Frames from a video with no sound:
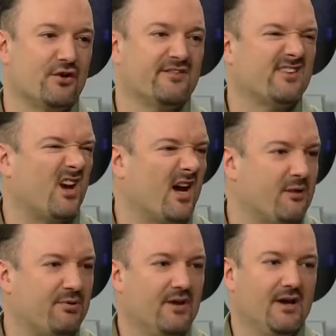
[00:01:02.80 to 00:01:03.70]

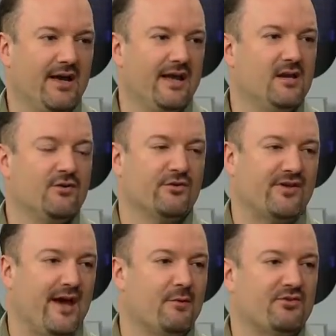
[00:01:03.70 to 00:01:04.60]
Skype. Any of those
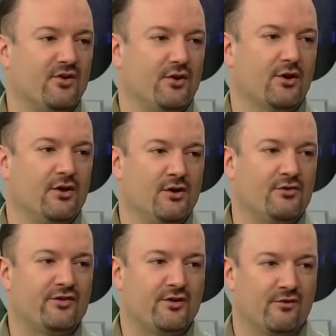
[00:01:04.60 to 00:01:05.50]
apps that you're going to
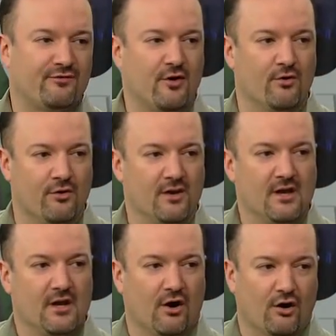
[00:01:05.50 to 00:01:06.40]
use on your phone
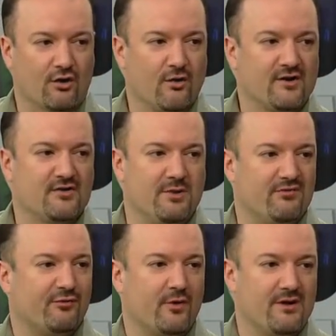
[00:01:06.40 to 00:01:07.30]
are going to be
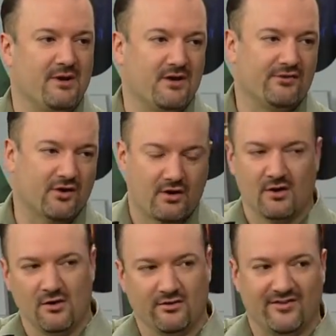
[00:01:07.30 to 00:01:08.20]
free because they're going to
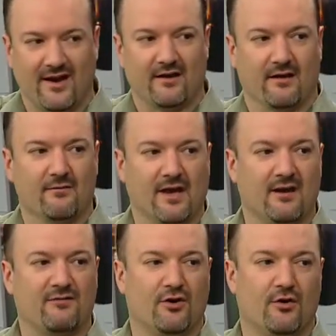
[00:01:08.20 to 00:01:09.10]
use data. And
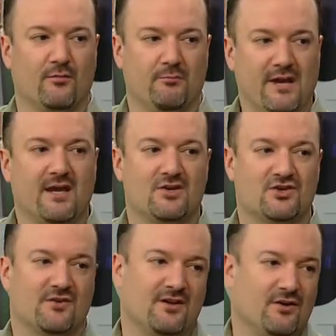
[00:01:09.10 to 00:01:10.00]
if you're making
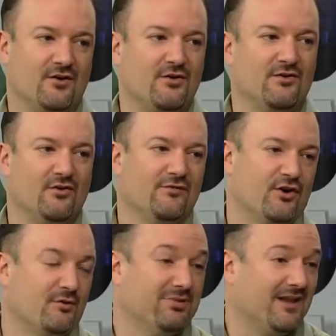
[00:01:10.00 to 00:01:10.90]
sure that you're you have a
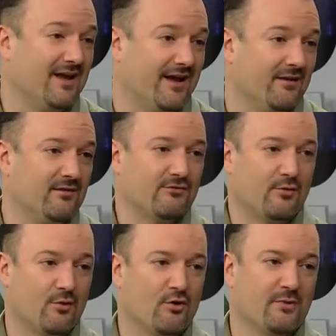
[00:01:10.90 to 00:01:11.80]
good plan for
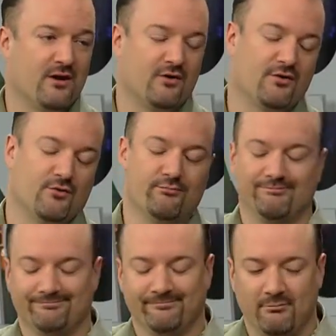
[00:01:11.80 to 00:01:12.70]
roaming, or you
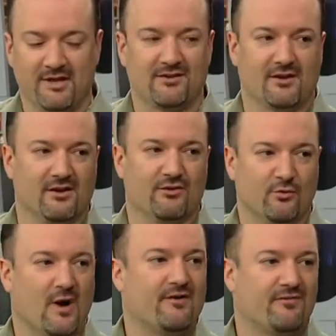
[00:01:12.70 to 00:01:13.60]
basically use
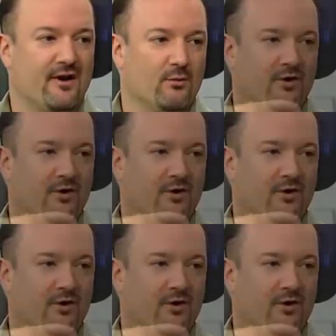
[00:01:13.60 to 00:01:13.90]
Wi-Fi where